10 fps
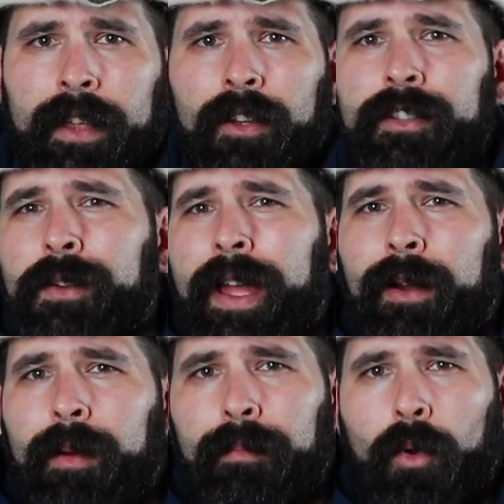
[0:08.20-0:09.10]
and also
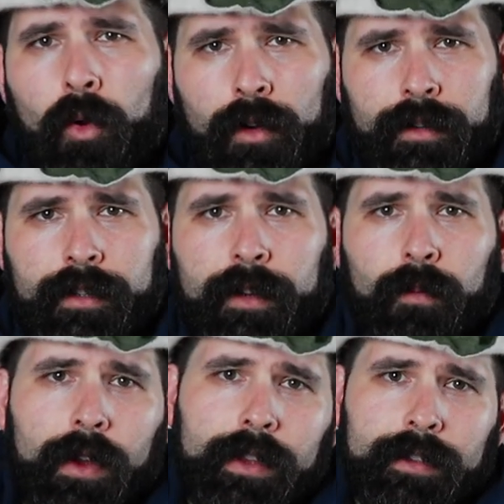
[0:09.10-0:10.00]
how important it
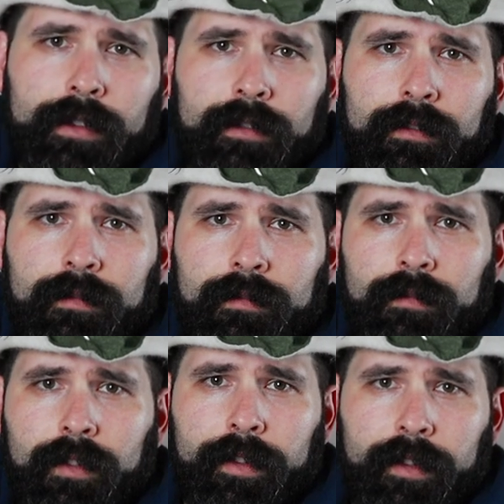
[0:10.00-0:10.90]
was
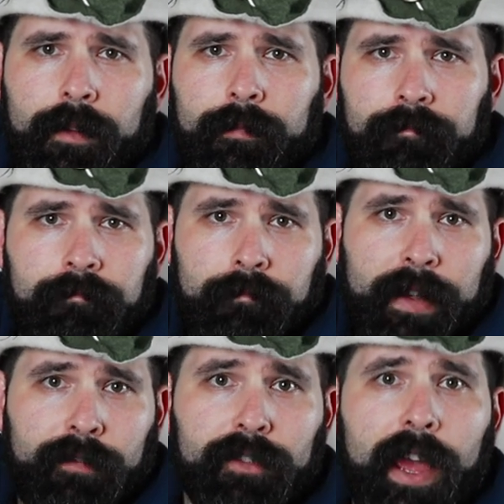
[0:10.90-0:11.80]
in the
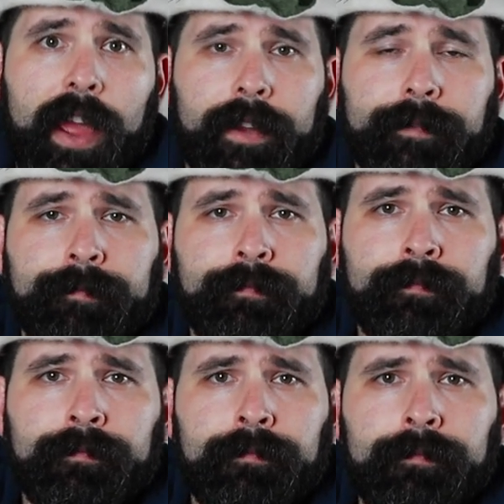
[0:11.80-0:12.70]
medieval diet.
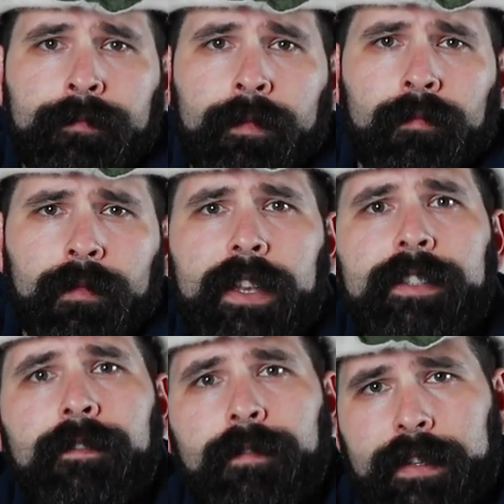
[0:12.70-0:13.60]
Let
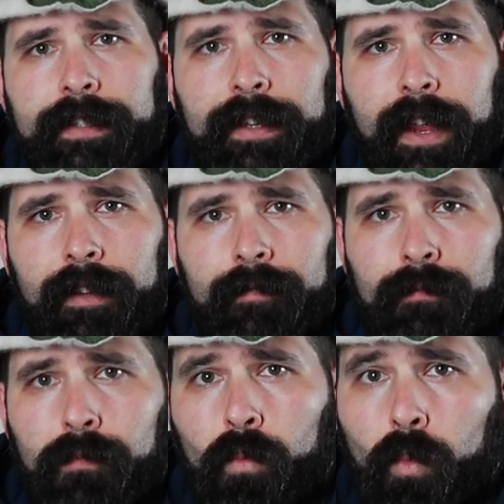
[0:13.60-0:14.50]
us investigate
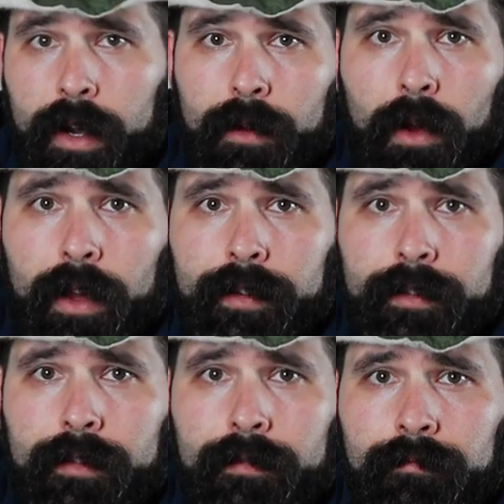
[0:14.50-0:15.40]
what it
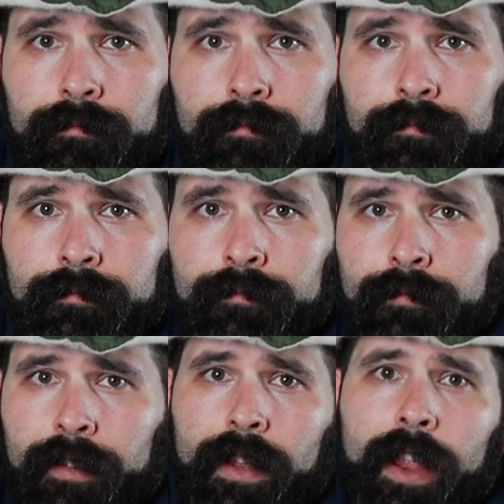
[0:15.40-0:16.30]
was
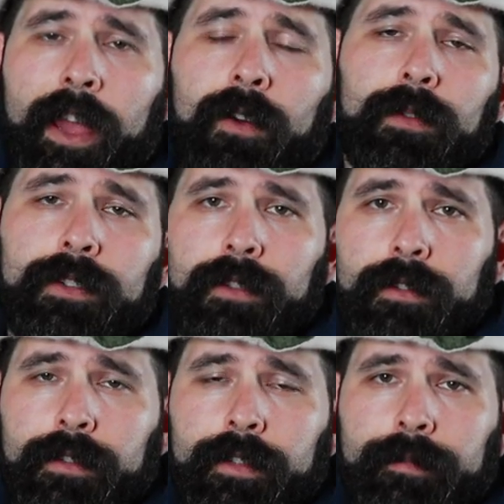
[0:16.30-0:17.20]
and how it was
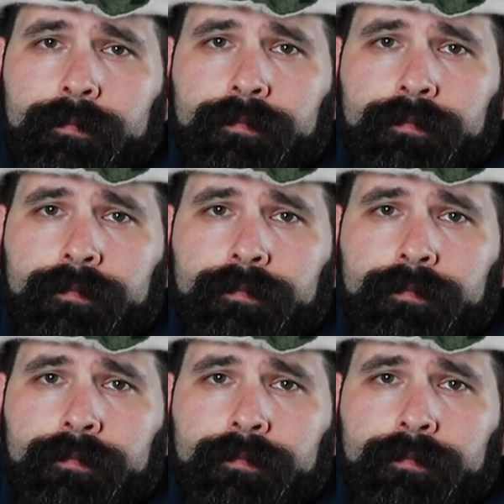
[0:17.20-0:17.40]
used.